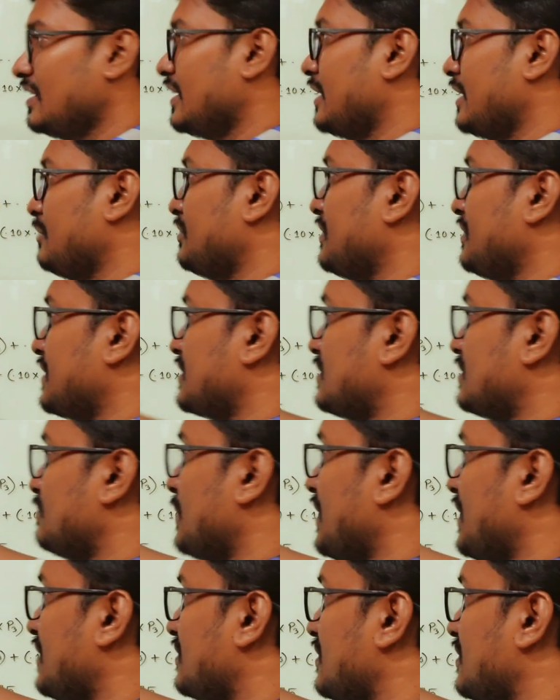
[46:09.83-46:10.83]
I mean
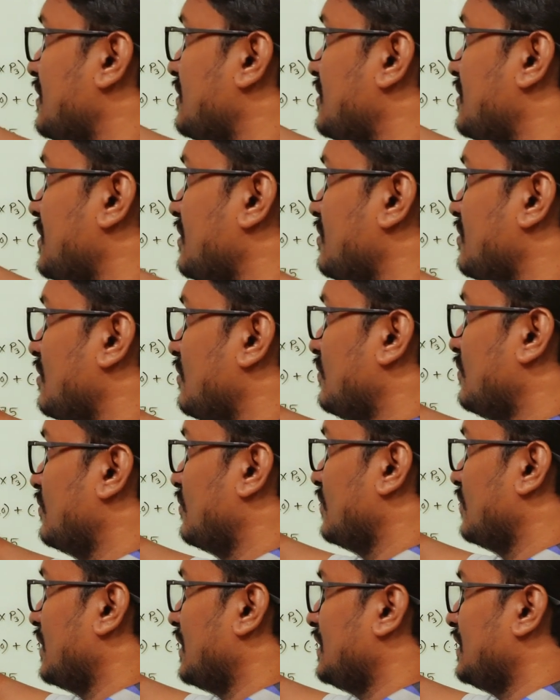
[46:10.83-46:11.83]
expected rate
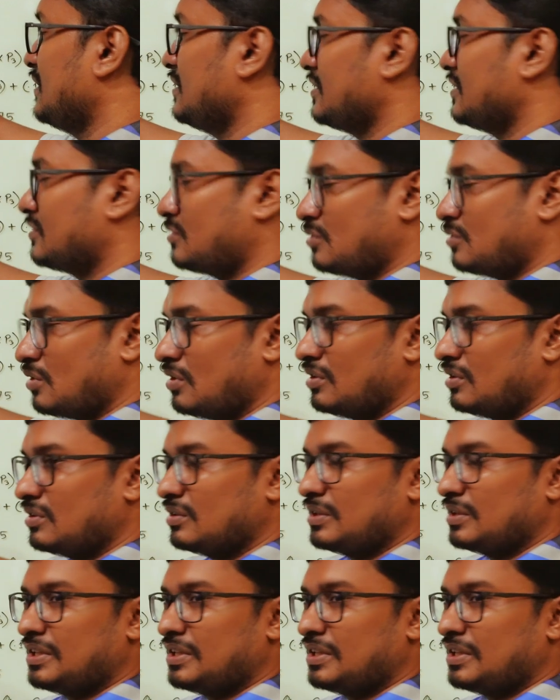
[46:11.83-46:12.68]
of any stock.